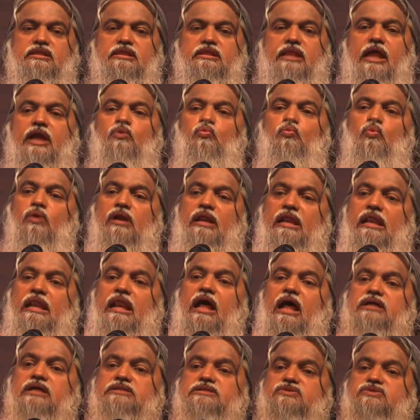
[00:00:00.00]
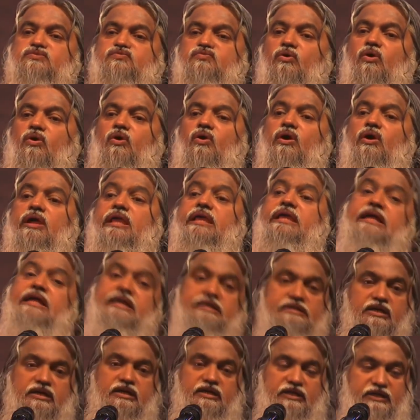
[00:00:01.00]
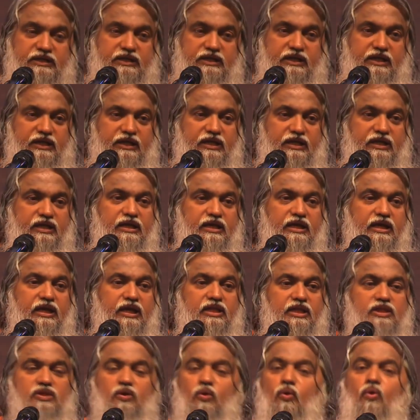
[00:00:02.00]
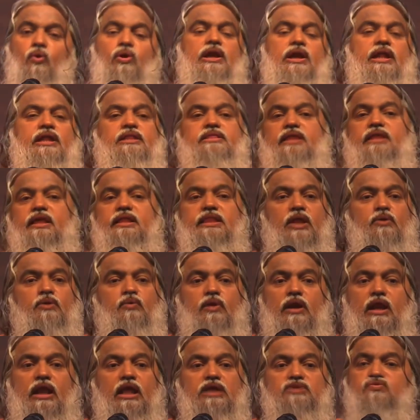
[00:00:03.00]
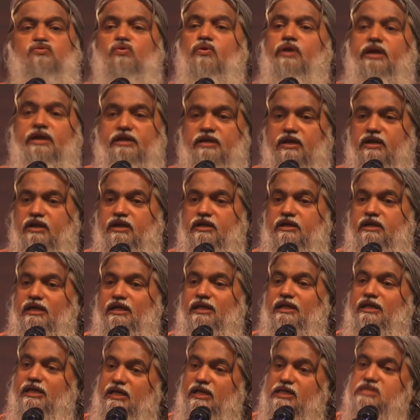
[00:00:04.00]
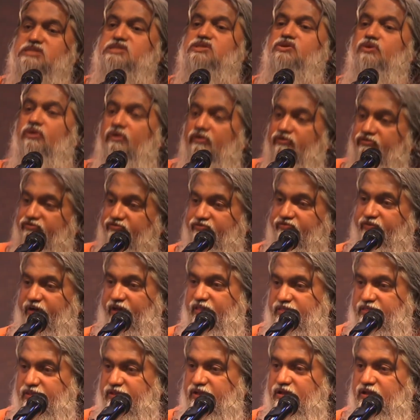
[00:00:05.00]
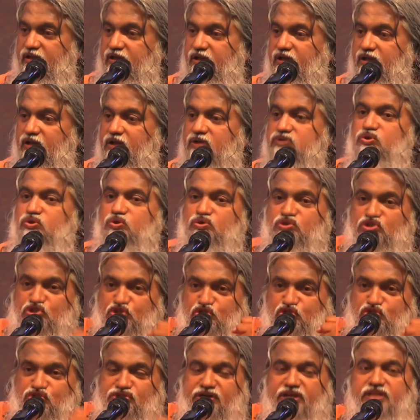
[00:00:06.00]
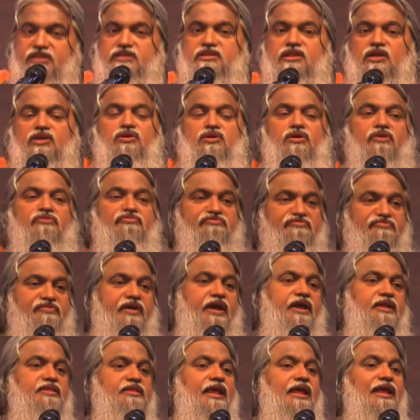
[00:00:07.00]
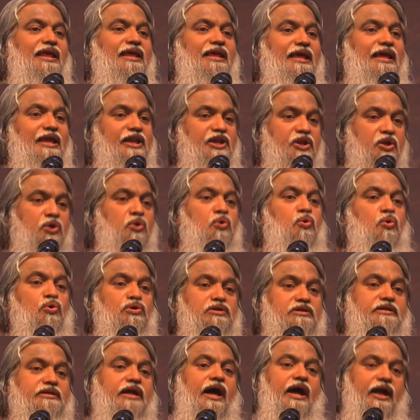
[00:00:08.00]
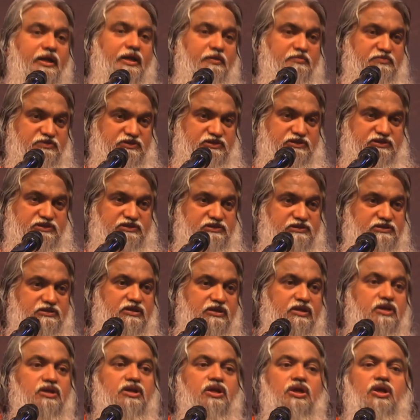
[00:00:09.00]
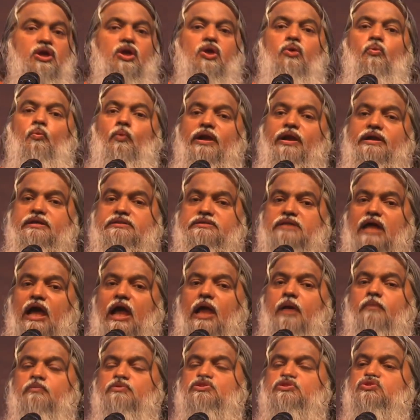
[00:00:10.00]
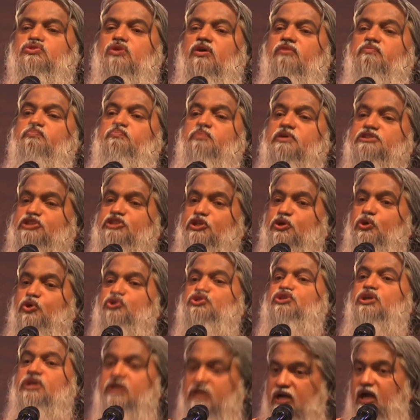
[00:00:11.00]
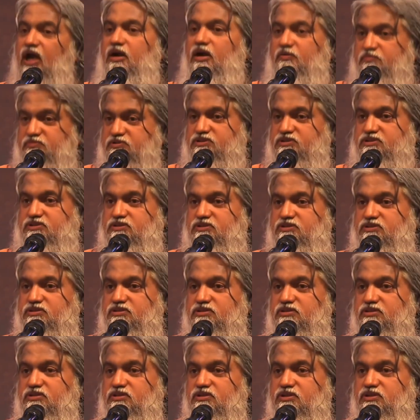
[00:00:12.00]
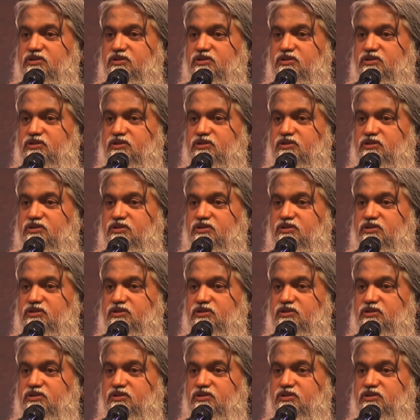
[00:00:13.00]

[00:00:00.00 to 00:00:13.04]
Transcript: that will last for eternity. The only thing that will last for eternity is your faith. So strengthen your faith in good times. When times of persecution comes,